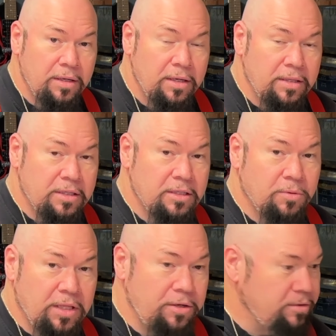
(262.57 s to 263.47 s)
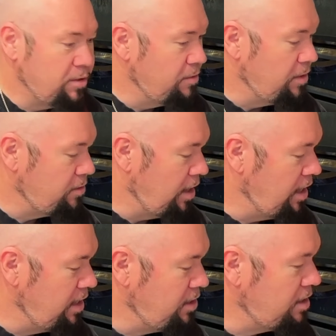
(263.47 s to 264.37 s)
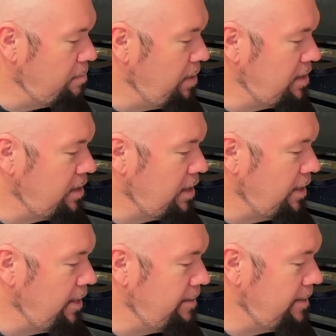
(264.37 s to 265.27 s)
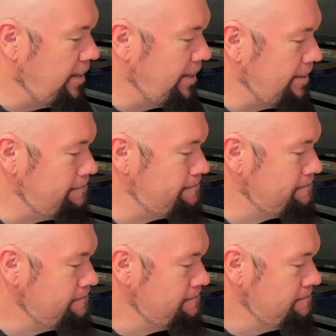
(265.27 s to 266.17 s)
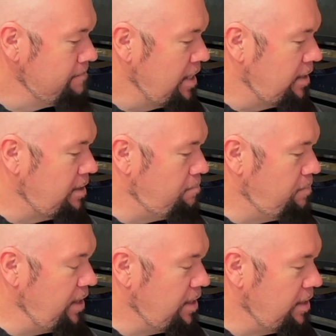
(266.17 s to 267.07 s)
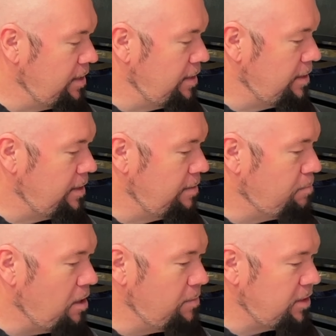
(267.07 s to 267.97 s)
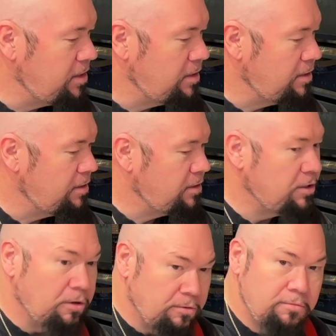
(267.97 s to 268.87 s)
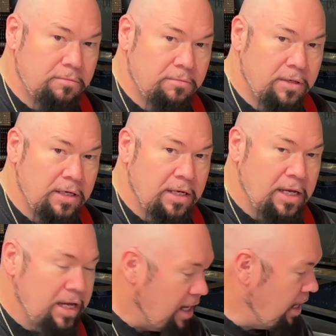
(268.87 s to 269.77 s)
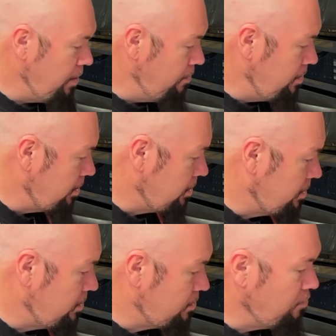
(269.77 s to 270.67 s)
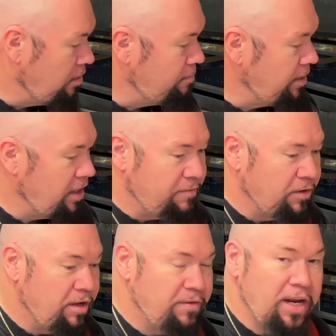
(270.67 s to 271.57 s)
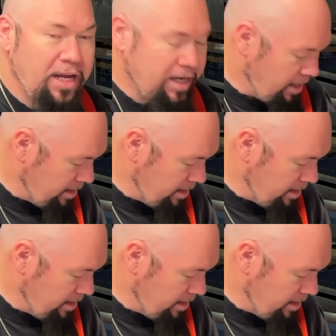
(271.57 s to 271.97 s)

This is what they use in a restaurant. And it's just basically, it's a big pumice stone, and you just scrub the ever-loving heck out of